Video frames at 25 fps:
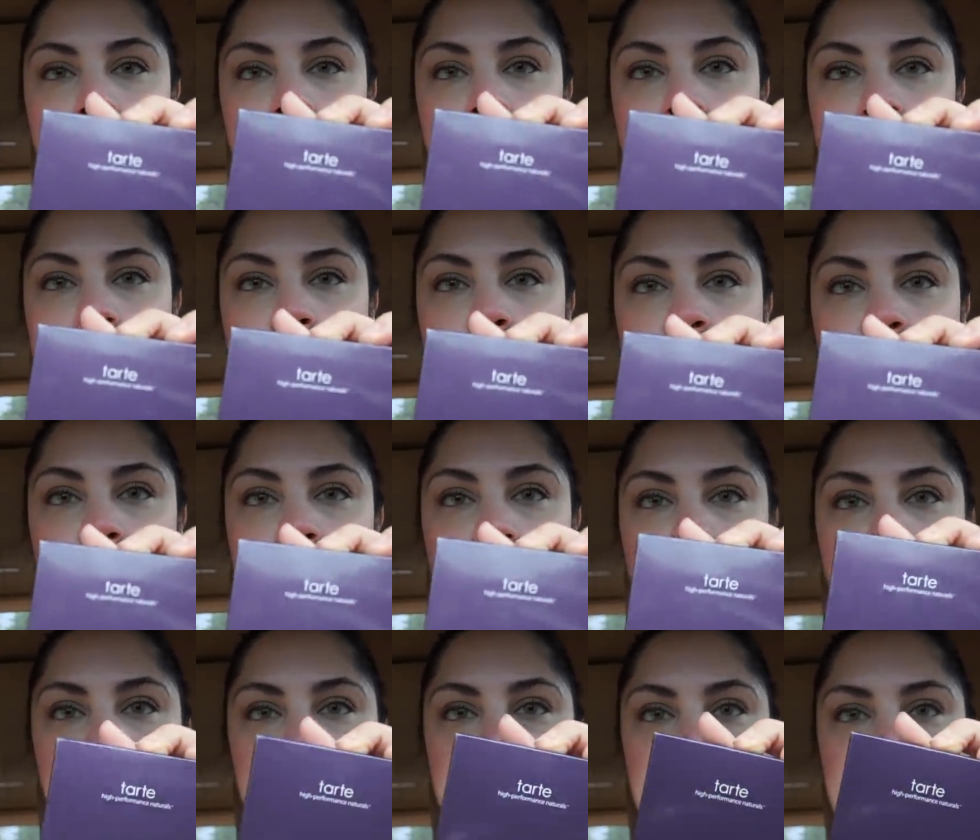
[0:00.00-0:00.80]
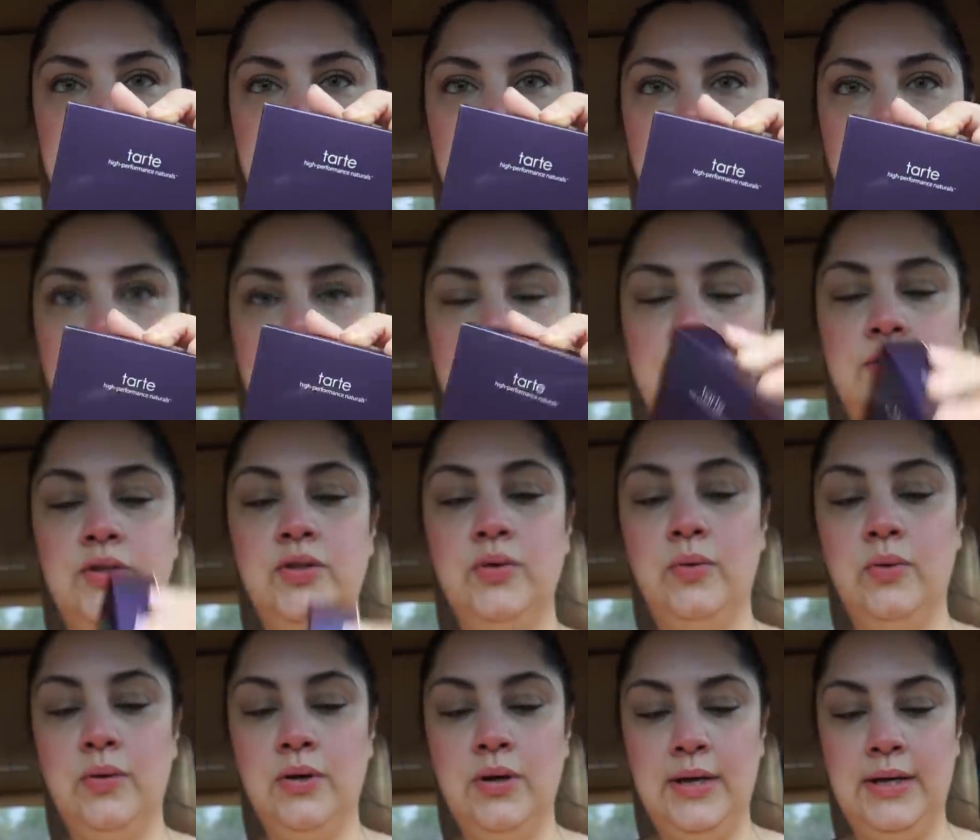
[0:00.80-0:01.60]
that I want to use as a
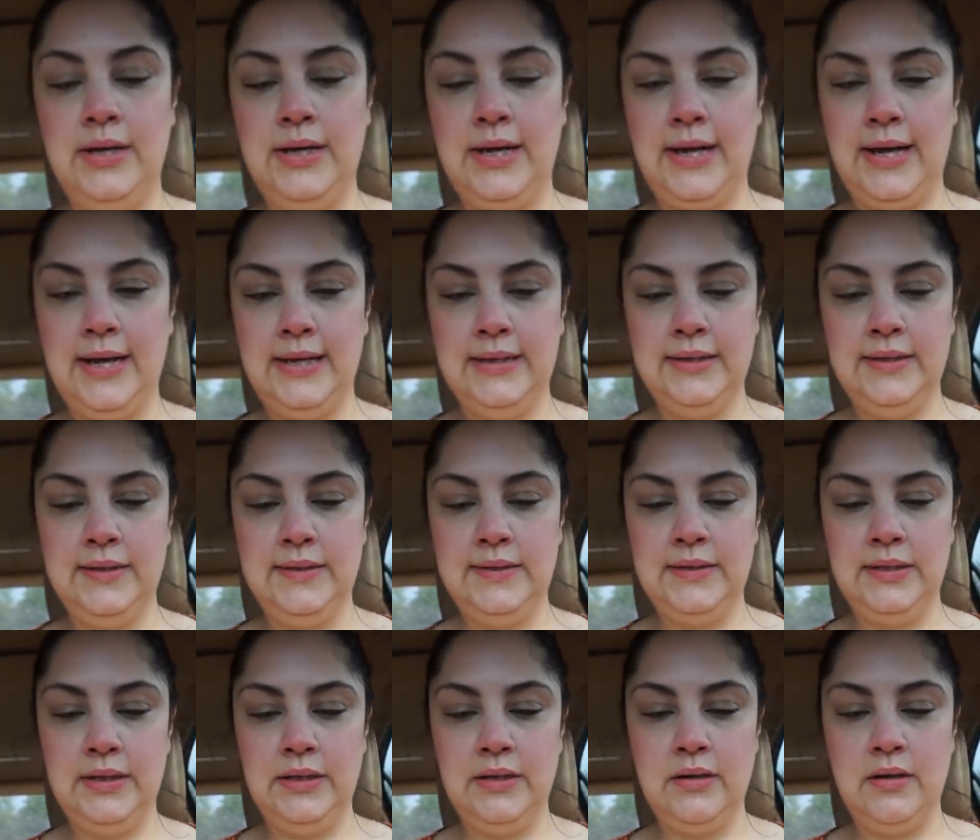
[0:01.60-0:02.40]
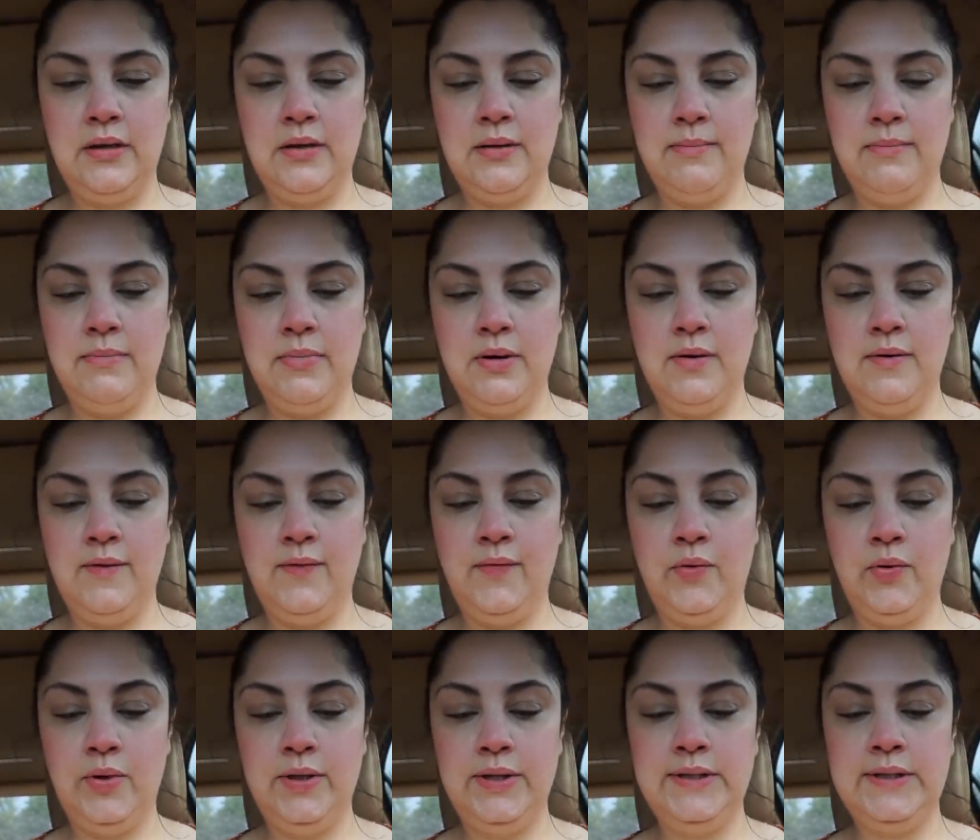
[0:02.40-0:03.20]
contour and I got this in the number
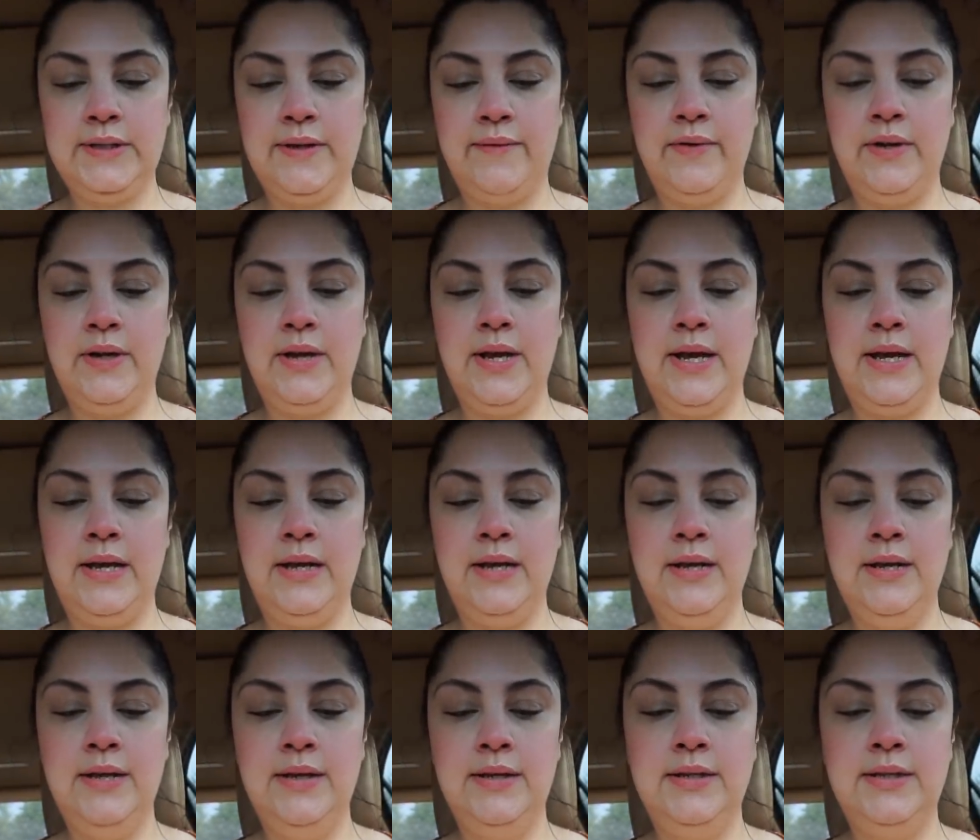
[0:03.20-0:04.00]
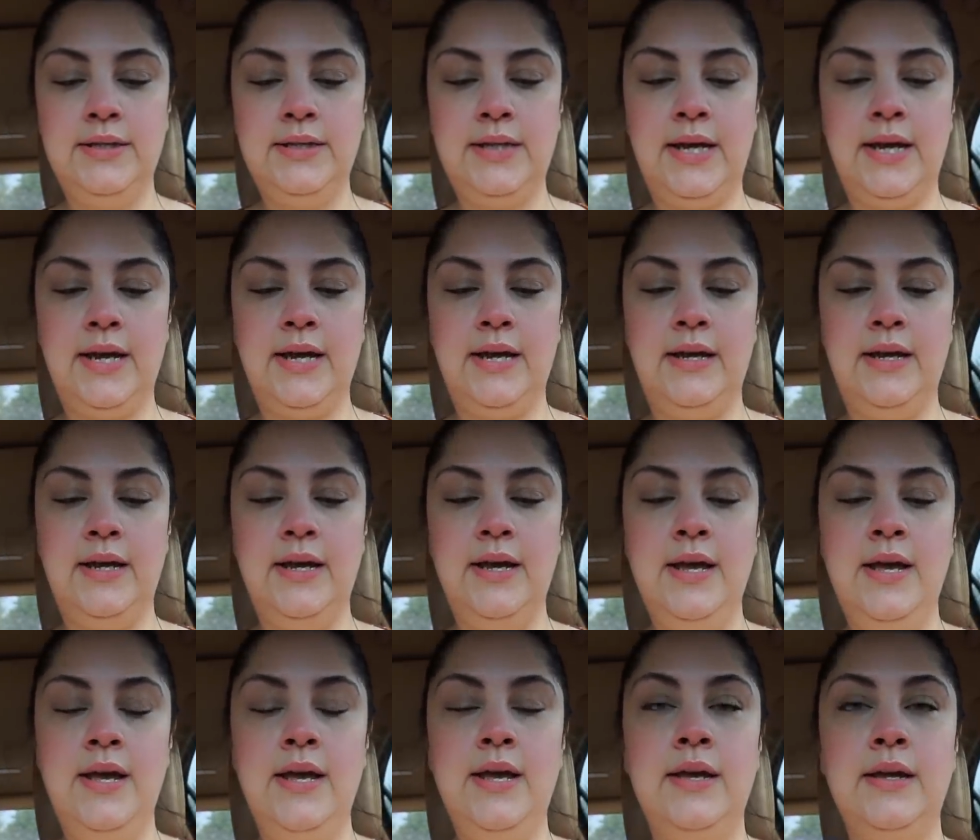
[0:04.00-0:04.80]
47N Tan
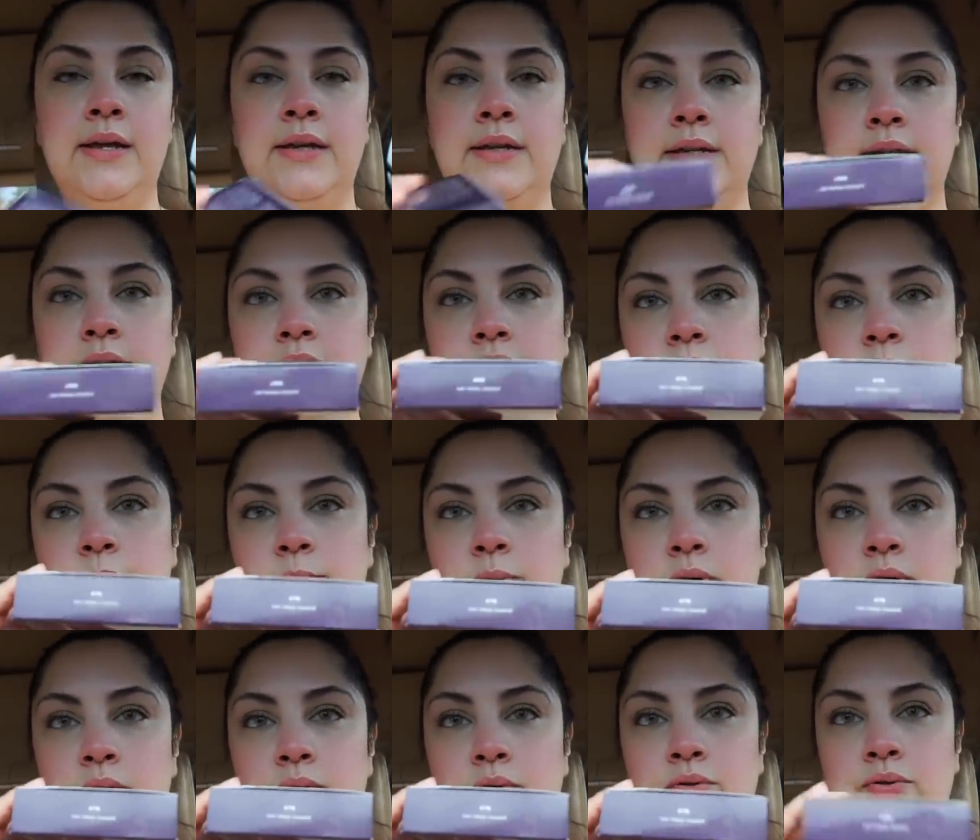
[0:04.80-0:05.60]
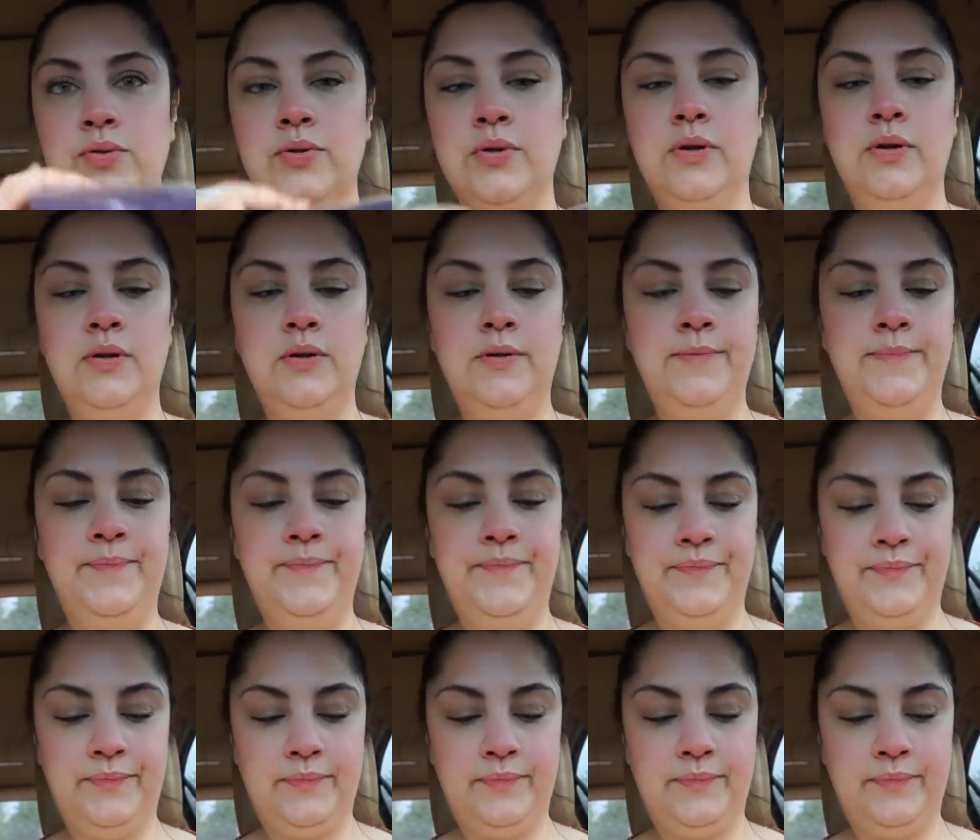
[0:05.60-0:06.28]
Deep Neutral.